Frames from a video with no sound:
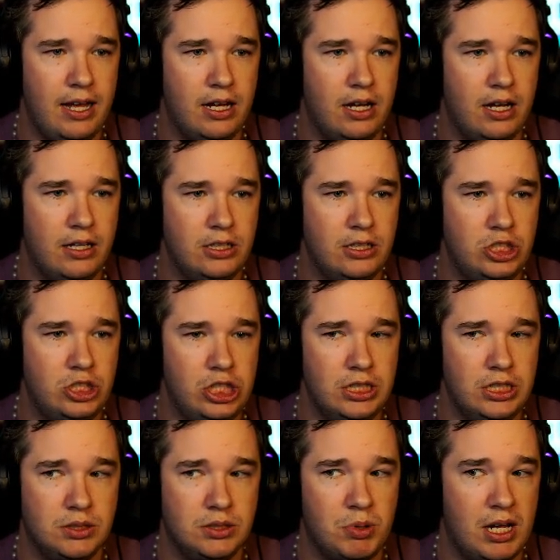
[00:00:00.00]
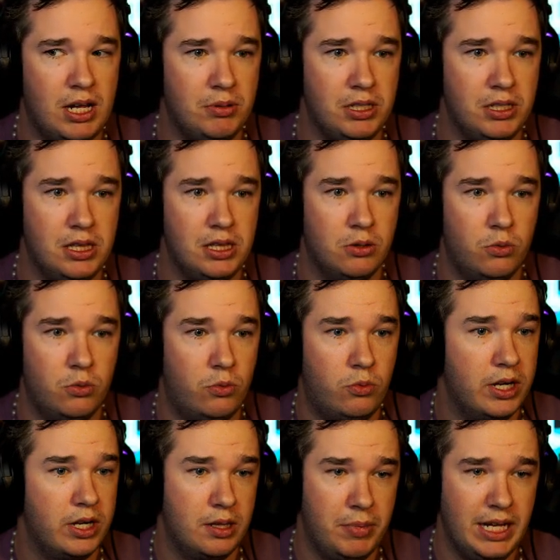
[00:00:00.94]
she is probably one
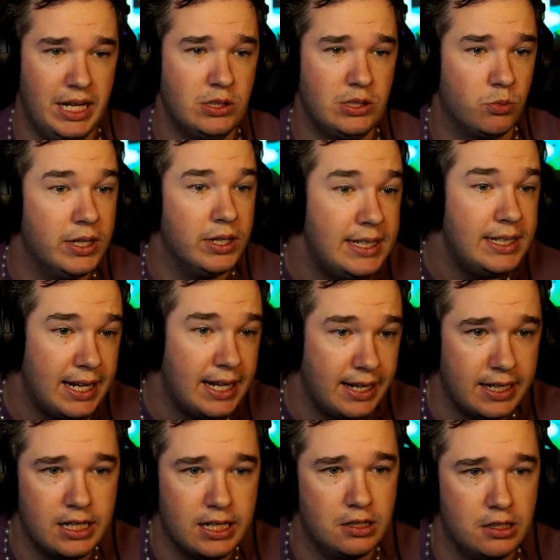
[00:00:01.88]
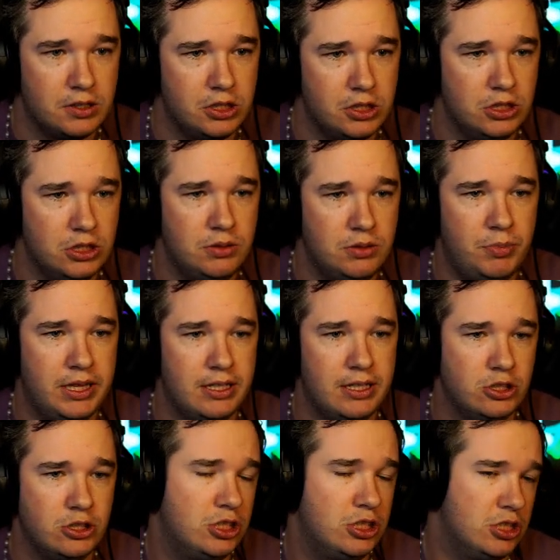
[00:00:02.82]
of the best retake characters, but
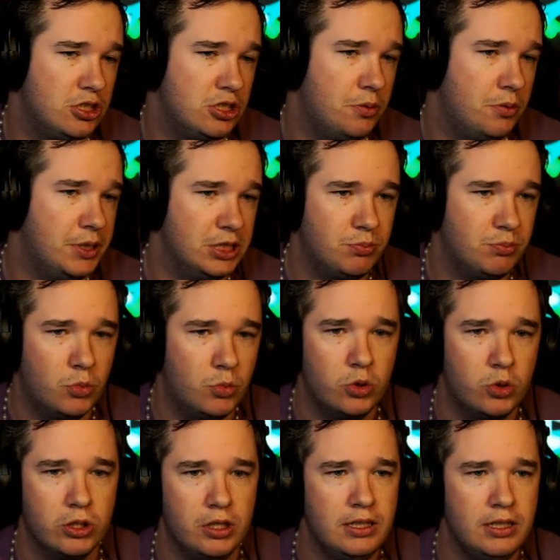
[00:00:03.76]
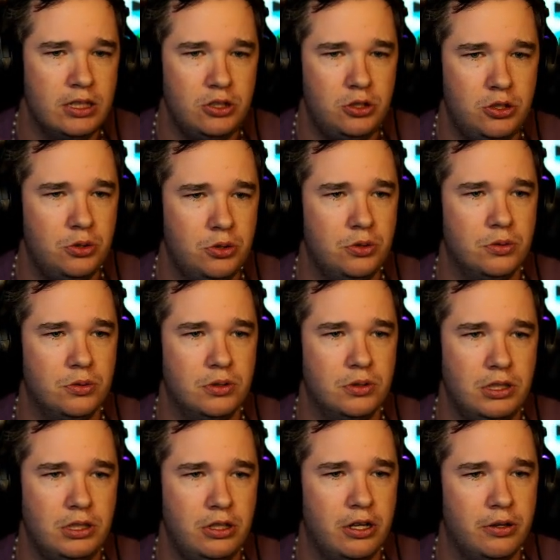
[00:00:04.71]
there's just so much more to,
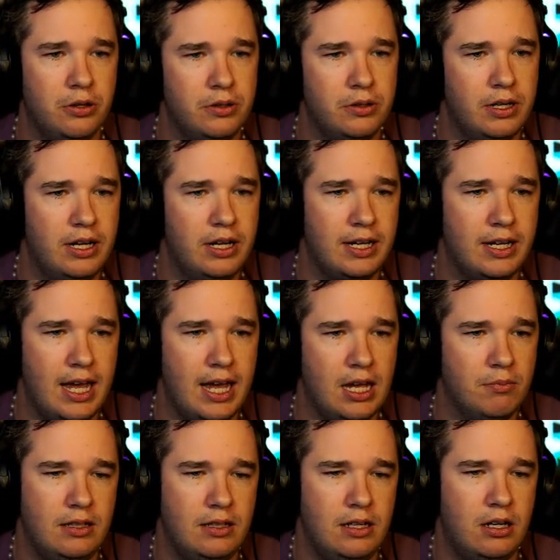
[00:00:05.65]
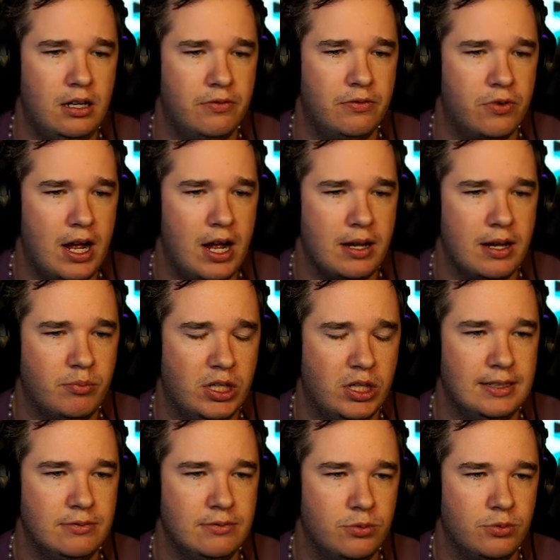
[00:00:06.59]
a game, a
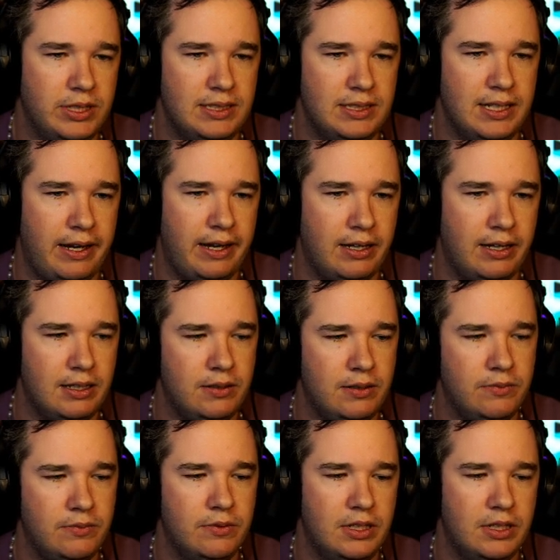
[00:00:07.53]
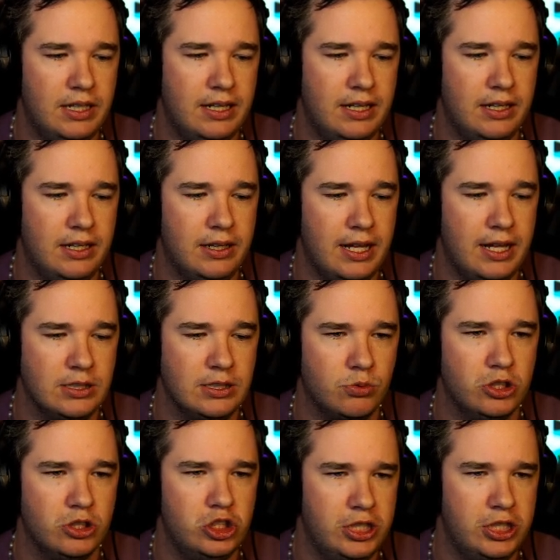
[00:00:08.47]
Fragpunk retake. And that's
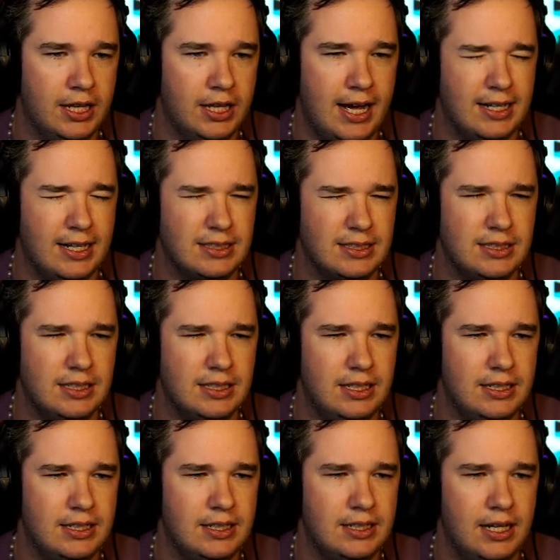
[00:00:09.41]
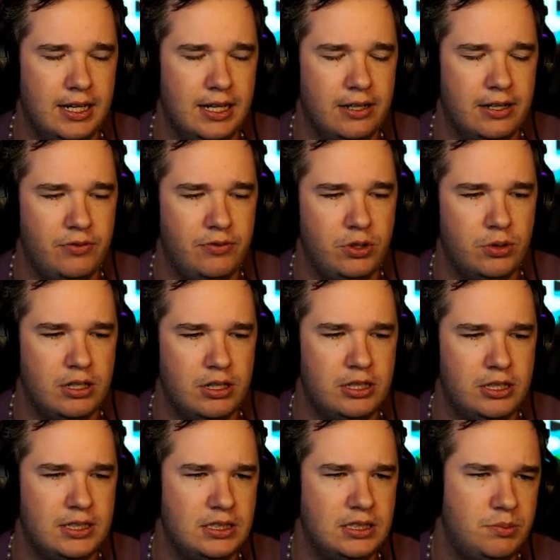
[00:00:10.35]
where she lacks in a few
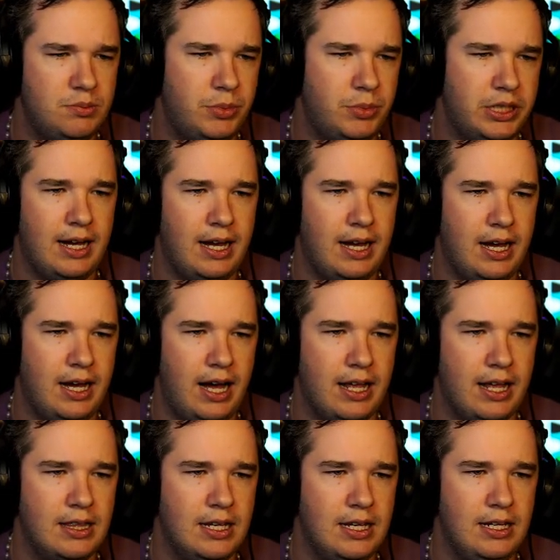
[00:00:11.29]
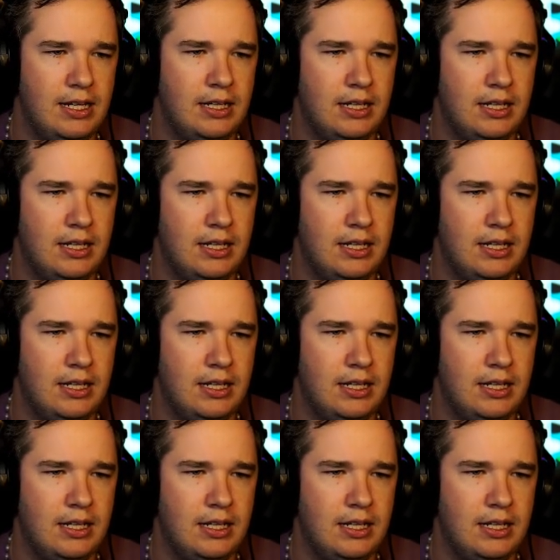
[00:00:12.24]
areas. But I think,